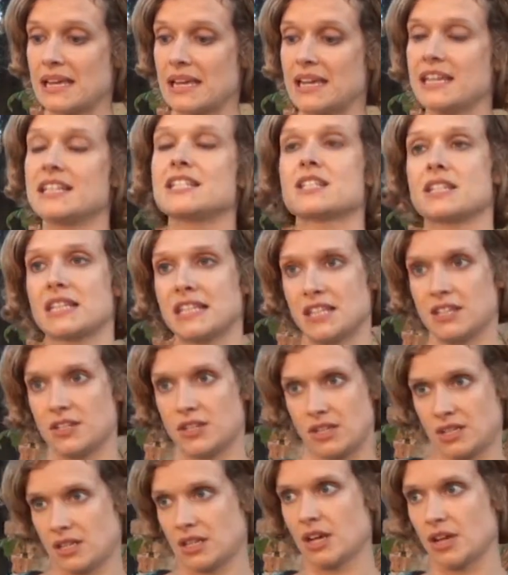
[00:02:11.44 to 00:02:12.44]
is
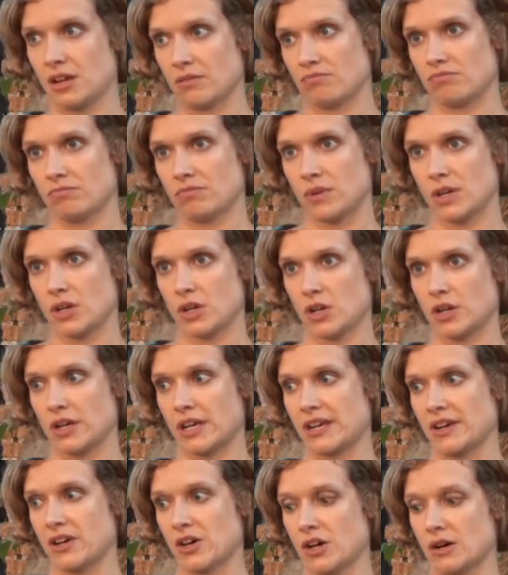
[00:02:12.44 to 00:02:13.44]
this,
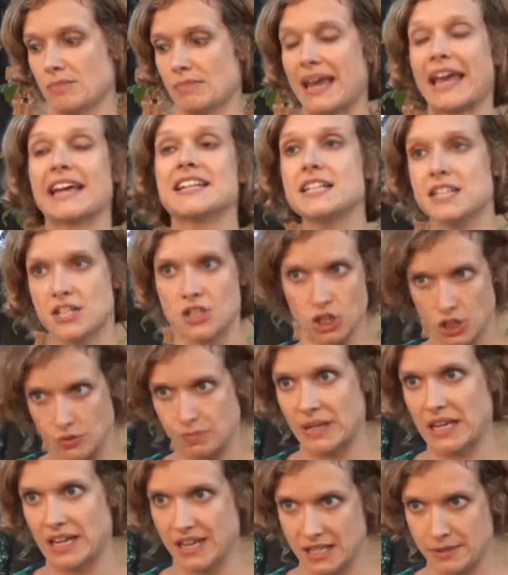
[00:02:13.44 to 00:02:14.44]
can this just
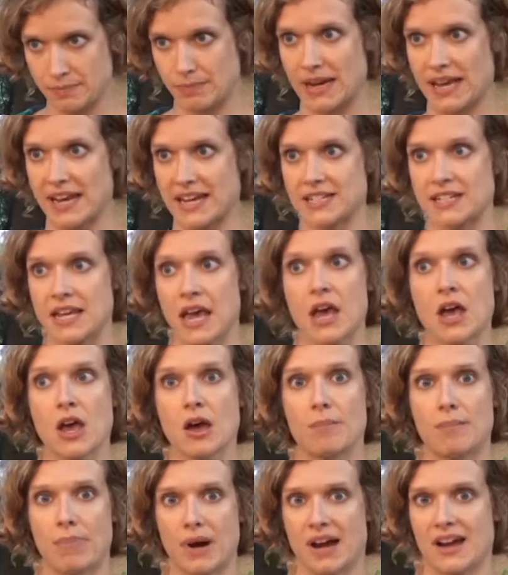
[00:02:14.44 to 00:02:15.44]
be explained
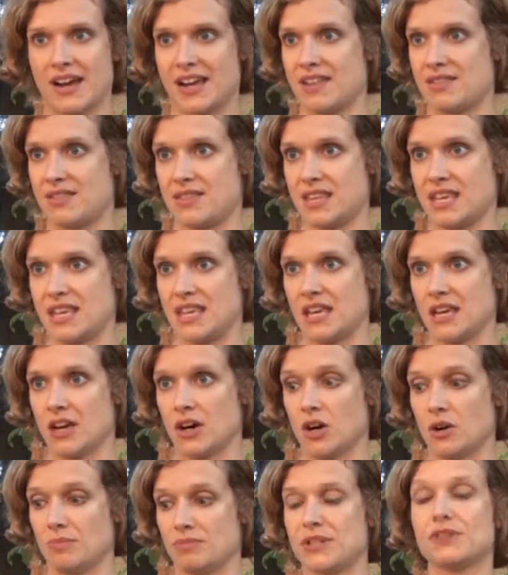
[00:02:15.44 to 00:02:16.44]
by the
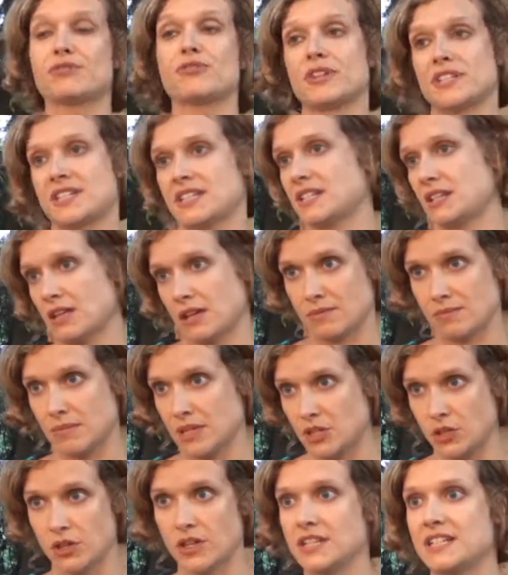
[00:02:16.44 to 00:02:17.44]
differences in
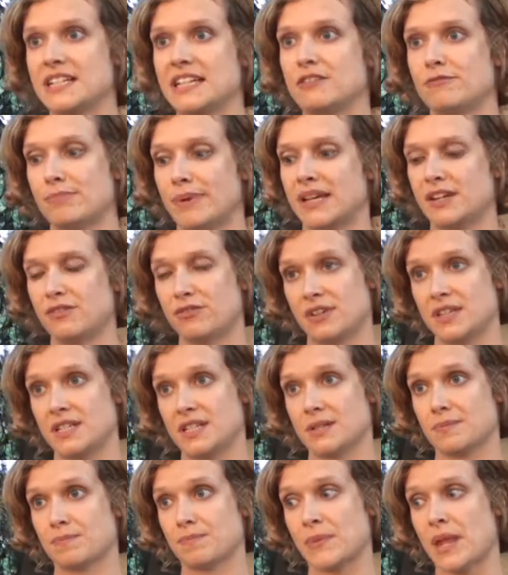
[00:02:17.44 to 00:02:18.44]
maternity leave
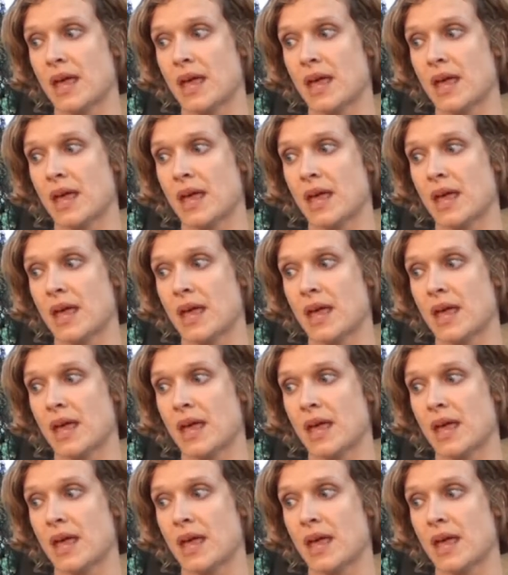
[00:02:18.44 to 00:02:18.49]
benefits?